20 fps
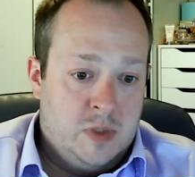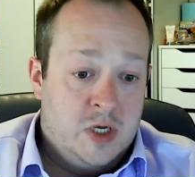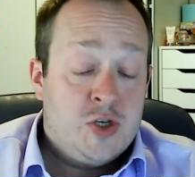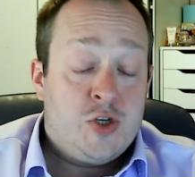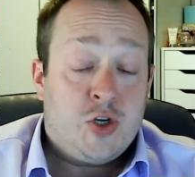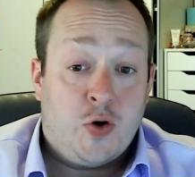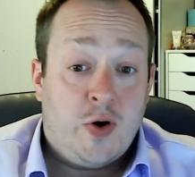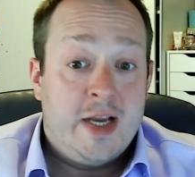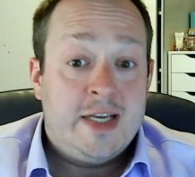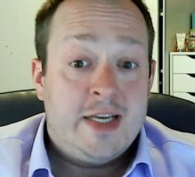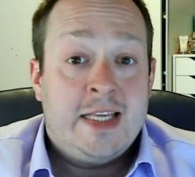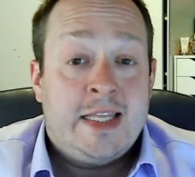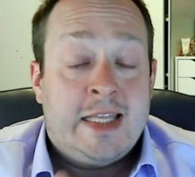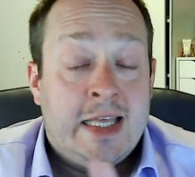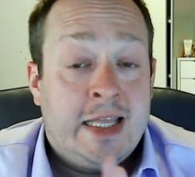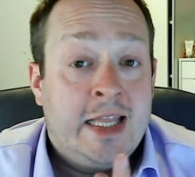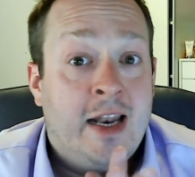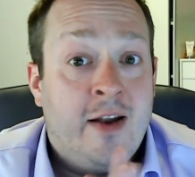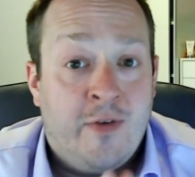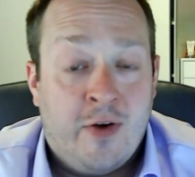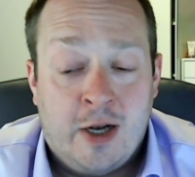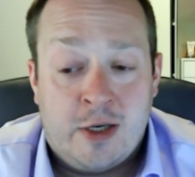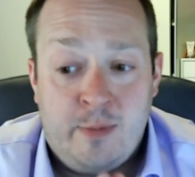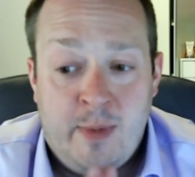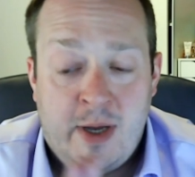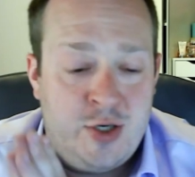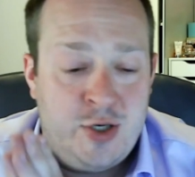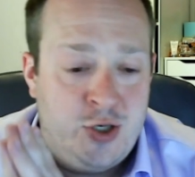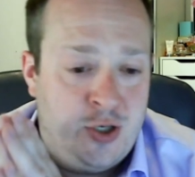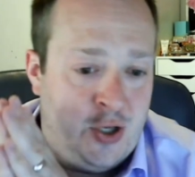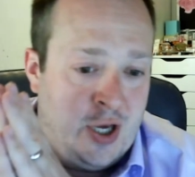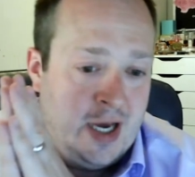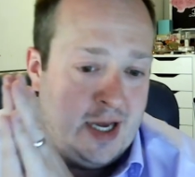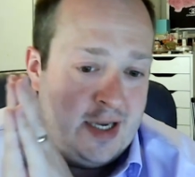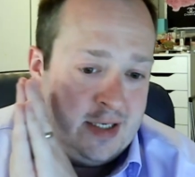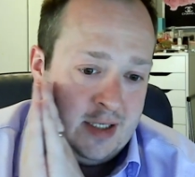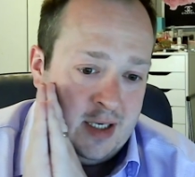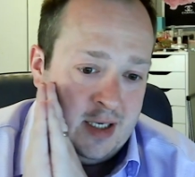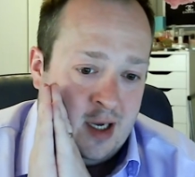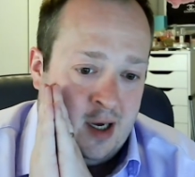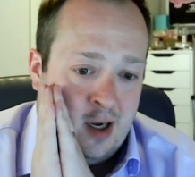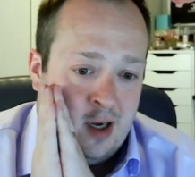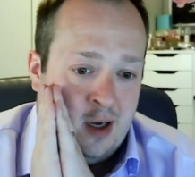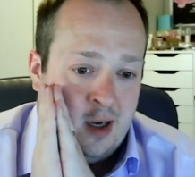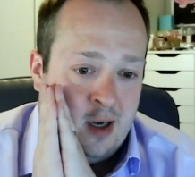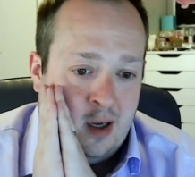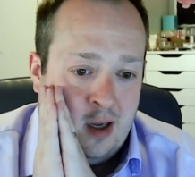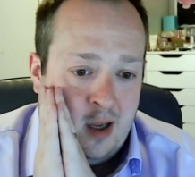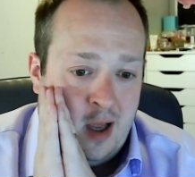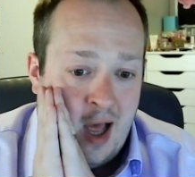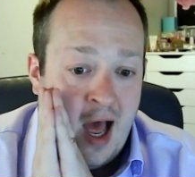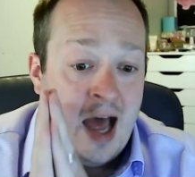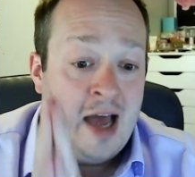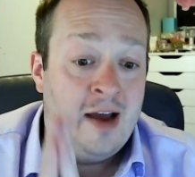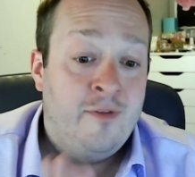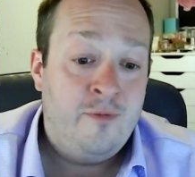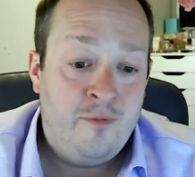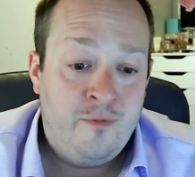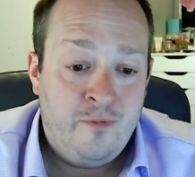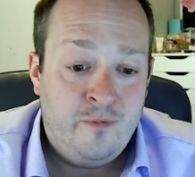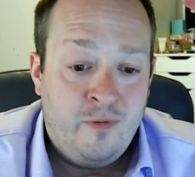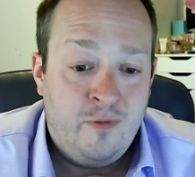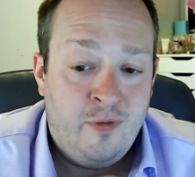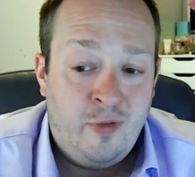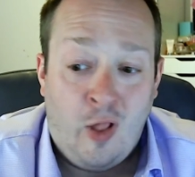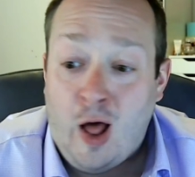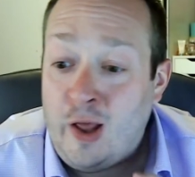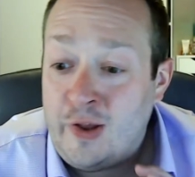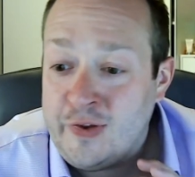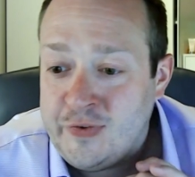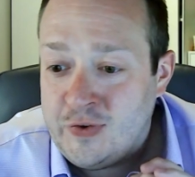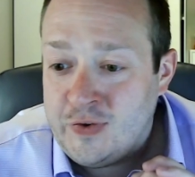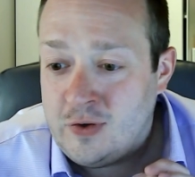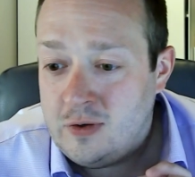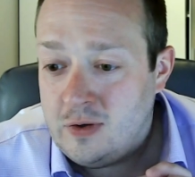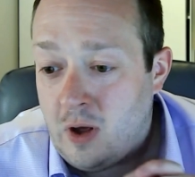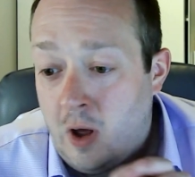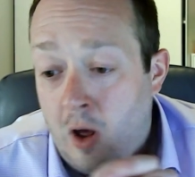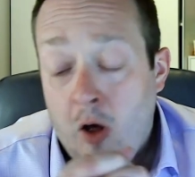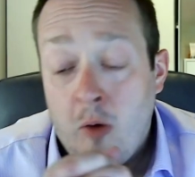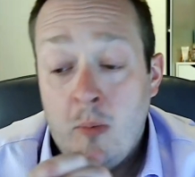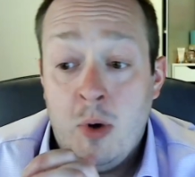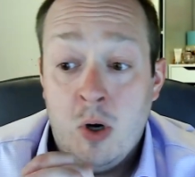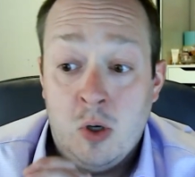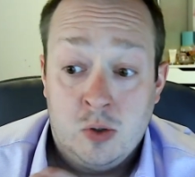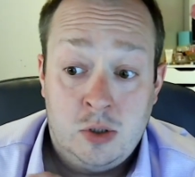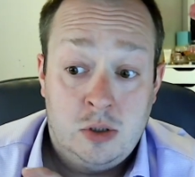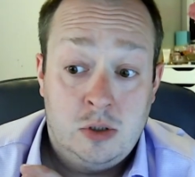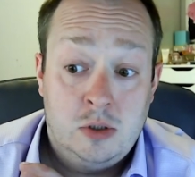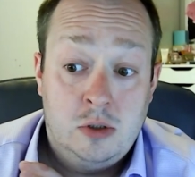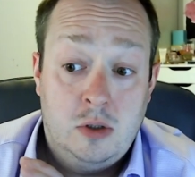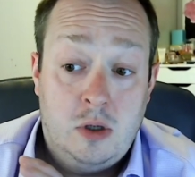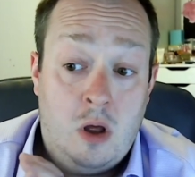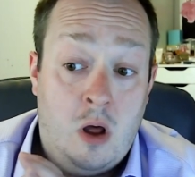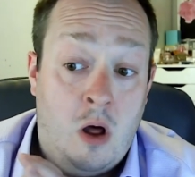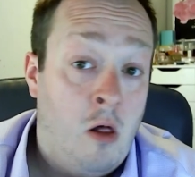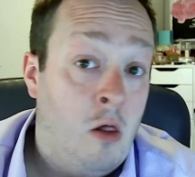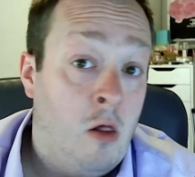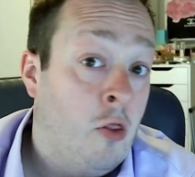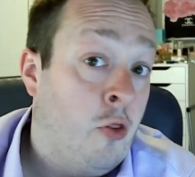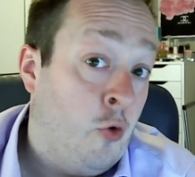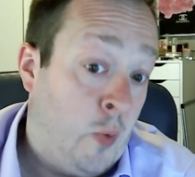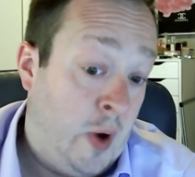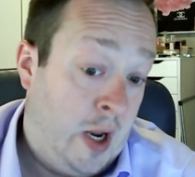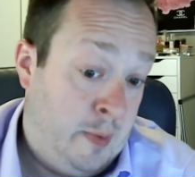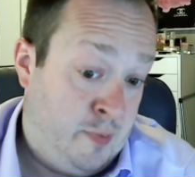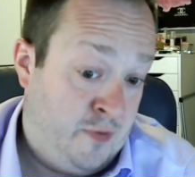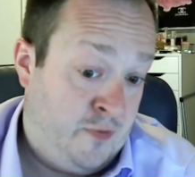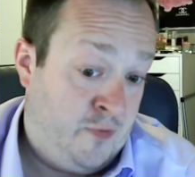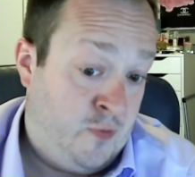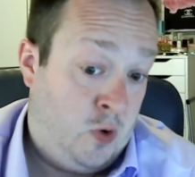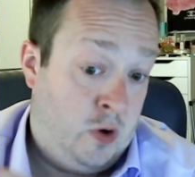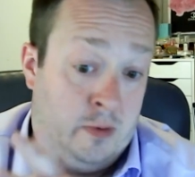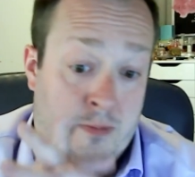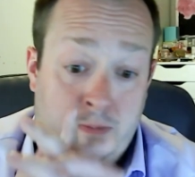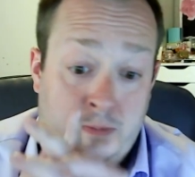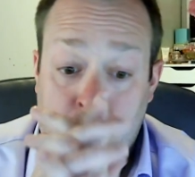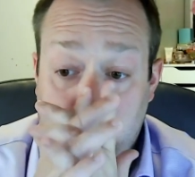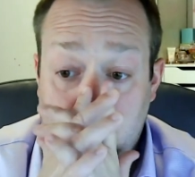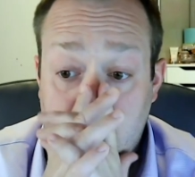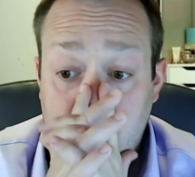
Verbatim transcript: here's a crazy thing that I forgot to mention to you guys. I've lost almost all the weight before.